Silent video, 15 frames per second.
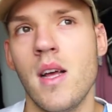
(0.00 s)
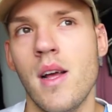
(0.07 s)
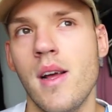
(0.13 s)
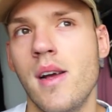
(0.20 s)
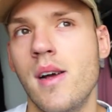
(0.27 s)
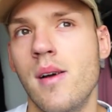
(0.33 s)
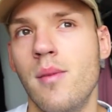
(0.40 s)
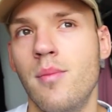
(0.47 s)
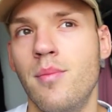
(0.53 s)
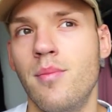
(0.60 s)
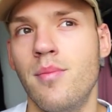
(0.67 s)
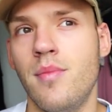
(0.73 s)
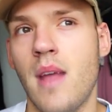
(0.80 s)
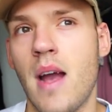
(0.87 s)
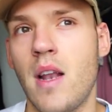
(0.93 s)

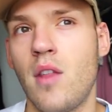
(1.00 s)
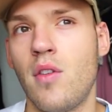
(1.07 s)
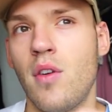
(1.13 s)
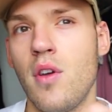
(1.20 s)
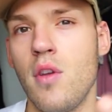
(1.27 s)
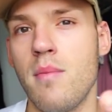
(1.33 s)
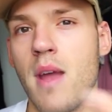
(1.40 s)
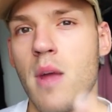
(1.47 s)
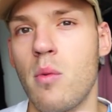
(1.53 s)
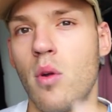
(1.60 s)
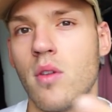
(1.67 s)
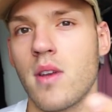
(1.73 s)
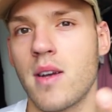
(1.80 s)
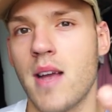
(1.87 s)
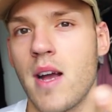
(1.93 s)
They're the 2 main
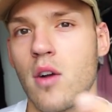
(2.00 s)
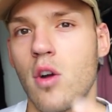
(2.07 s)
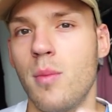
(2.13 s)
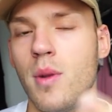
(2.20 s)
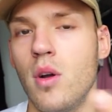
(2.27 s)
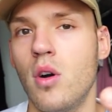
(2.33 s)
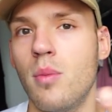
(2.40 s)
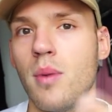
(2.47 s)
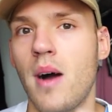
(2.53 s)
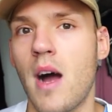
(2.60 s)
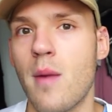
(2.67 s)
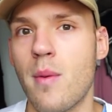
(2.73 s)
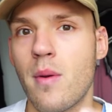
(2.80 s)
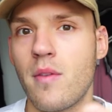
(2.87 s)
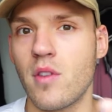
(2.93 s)
ones that kept coming up. I
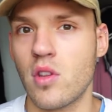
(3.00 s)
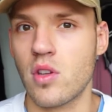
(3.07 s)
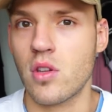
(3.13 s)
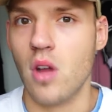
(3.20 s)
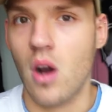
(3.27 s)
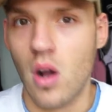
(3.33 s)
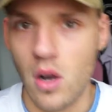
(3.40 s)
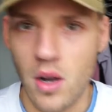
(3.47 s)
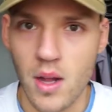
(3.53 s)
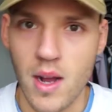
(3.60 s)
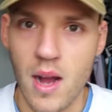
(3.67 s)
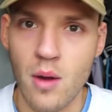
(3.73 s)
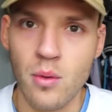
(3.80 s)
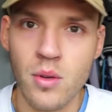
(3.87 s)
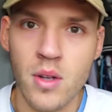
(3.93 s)
went with a Starling
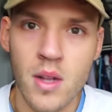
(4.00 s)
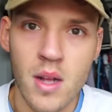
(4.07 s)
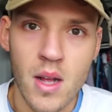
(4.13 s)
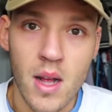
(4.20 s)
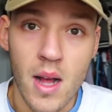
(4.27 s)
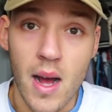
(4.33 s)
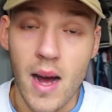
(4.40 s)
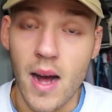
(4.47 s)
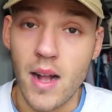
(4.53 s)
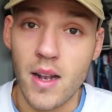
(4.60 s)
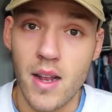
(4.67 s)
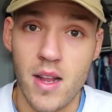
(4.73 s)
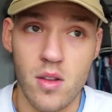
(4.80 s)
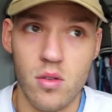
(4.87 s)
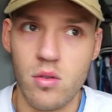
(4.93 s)
account, and
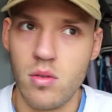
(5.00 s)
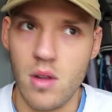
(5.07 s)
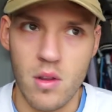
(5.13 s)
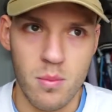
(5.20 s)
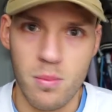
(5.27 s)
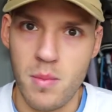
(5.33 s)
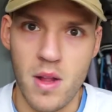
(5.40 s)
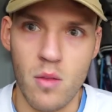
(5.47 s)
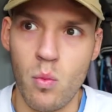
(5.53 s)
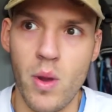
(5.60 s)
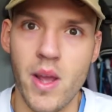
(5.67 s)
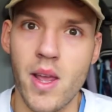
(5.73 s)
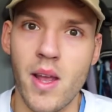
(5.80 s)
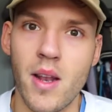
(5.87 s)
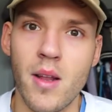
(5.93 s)
it's
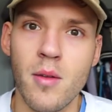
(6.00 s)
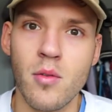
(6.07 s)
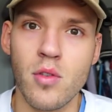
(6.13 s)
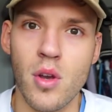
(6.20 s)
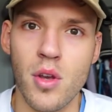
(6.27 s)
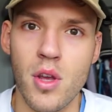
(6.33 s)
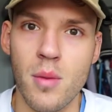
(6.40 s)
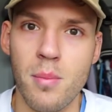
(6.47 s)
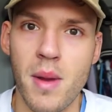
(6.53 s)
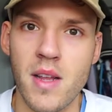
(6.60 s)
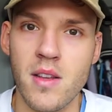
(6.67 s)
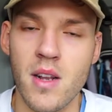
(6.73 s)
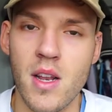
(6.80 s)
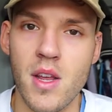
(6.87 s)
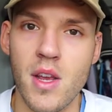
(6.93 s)
wicked. So you
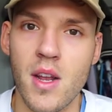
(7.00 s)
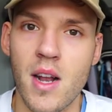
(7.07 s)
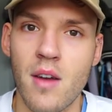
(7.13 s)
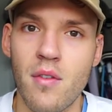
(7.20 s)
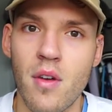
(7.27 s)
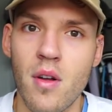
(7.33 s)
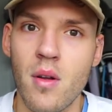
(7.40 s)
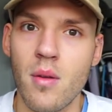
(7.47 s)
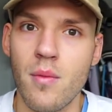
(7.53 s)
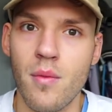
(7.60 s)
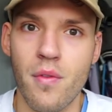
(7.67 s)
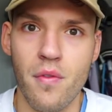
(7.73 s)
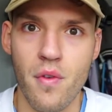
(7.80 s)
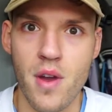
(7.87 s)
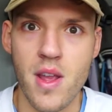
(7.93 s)
can have
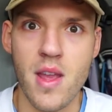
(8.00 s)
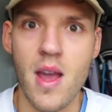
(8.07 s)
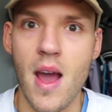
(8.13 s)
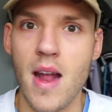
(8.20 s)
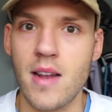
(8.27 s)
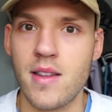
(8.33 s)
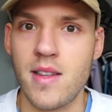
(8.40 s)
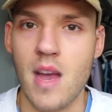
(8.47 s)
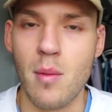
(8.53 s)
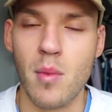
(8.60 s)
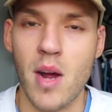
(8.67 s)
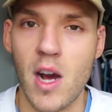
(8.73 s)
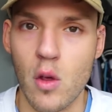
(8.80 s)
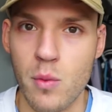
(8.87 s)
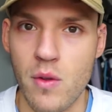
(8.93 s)
free ATM
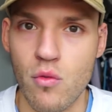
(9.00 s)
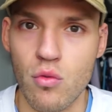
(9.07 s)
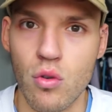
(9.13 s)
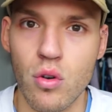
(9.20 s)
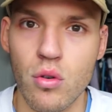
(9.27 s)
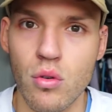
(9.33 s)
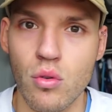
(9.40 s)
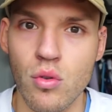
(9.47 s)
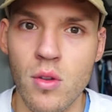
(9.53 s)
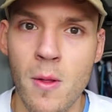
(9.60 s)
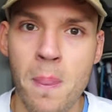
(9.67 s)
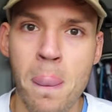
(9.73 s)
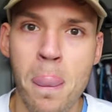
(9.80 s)
cash withdrawals,